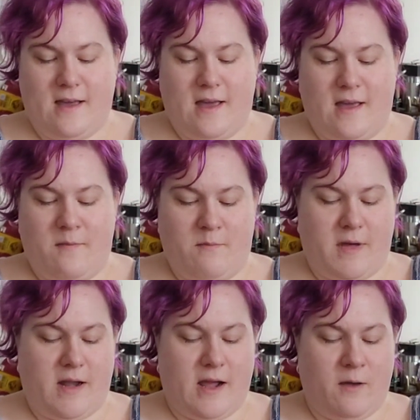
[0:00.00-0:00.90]

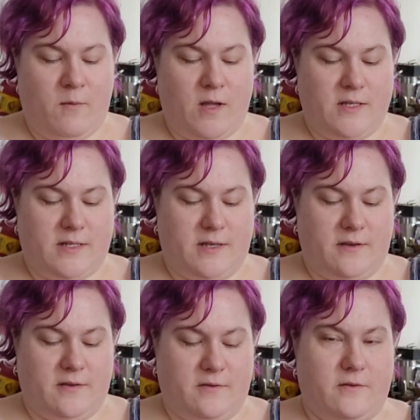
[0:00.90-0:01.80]
But I want
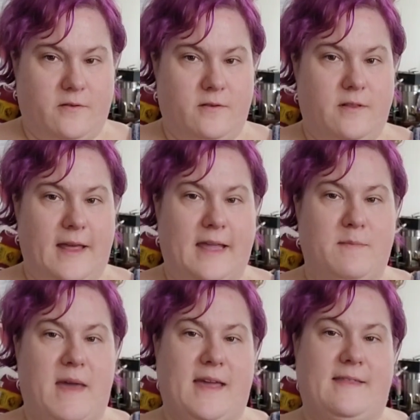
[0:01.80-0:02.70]
to like
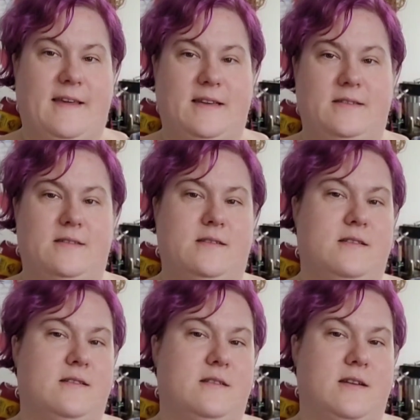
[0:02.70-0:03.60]
make this
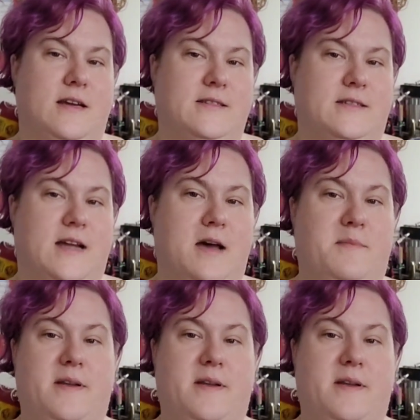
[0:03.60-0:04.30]
as a top.